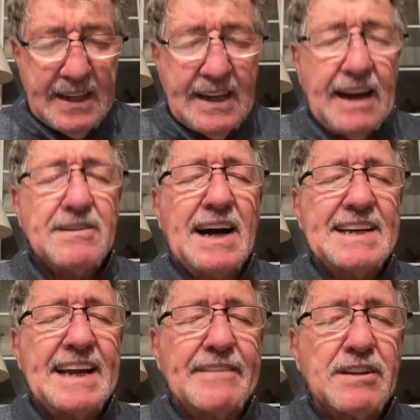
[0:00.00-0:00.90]
Our God
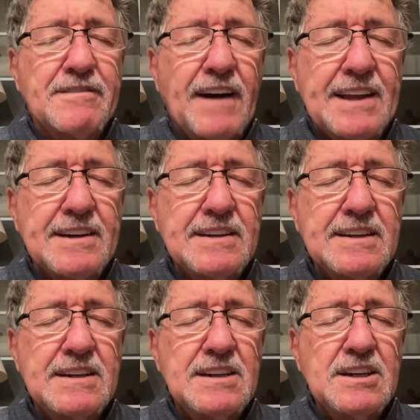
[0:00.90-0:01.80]
and Heavenly Father,
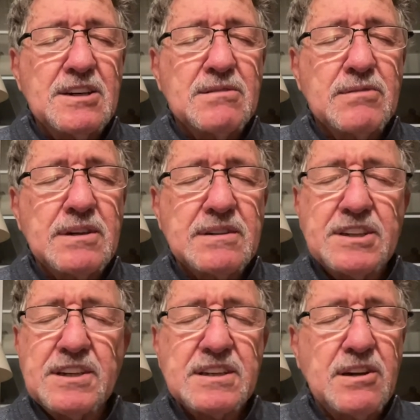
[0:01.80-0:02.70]
we're
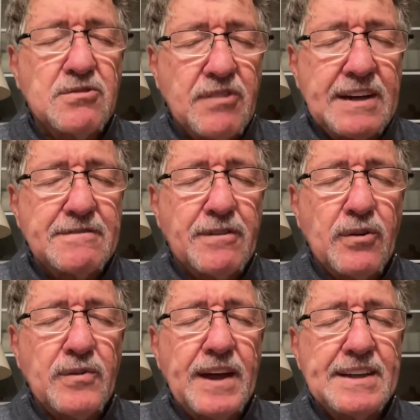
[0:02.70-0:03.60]
just so
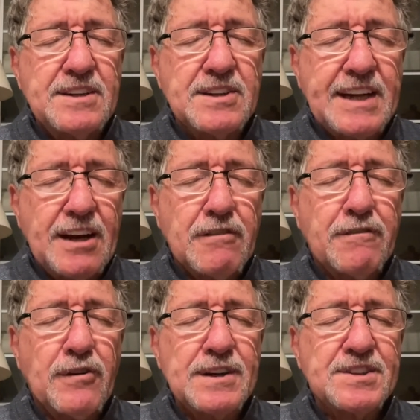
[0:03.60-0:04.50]
grateful that you care
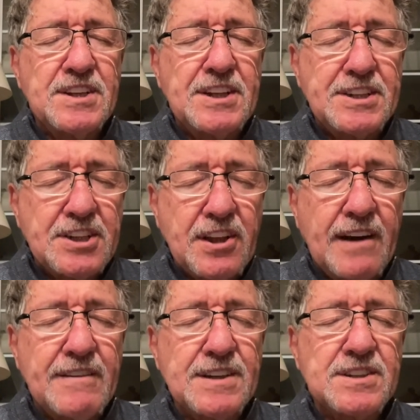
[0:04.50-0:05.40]
for us and that you
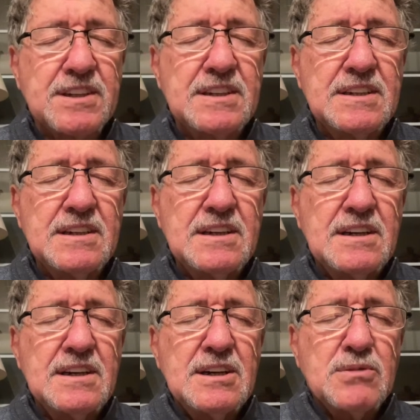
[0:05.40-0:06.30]
love us.
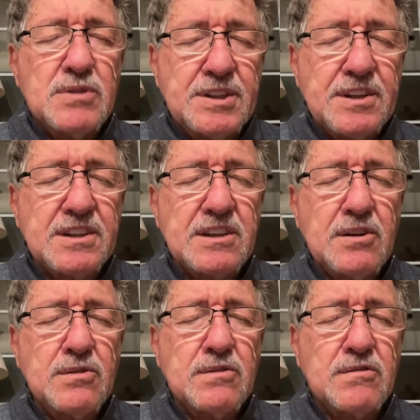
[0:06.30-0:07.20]
We're just
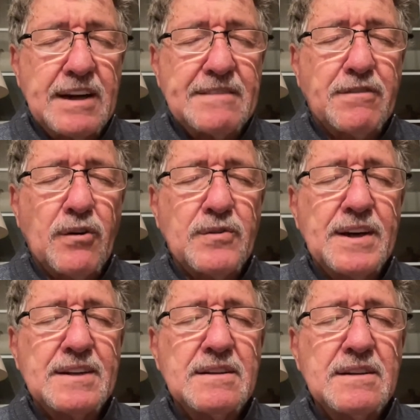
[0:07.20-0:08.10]
so grateful
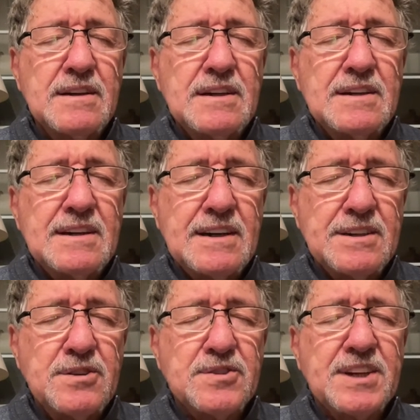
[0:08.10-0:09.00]
that uh,
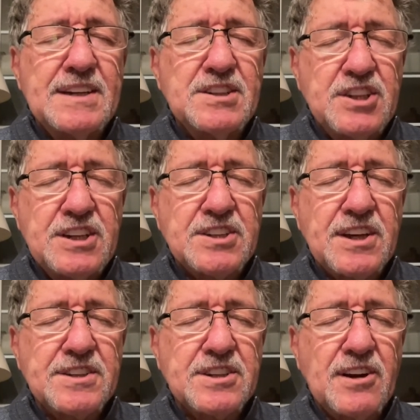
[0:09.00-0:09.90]
you sent
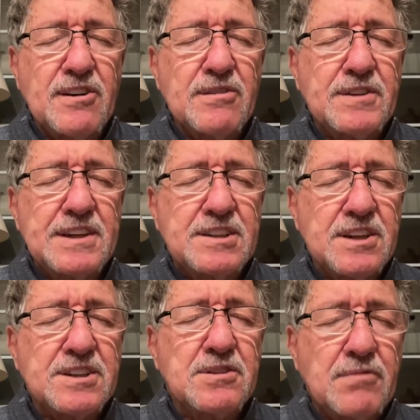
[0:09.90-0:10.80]
Jesus to earth at
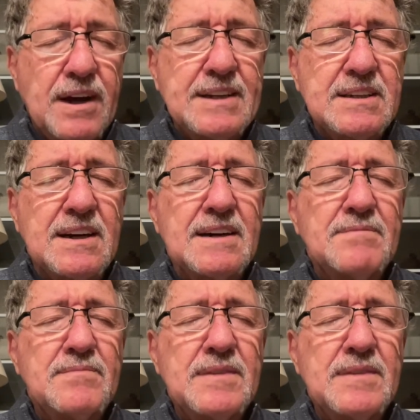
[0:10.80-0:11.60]
just the right time.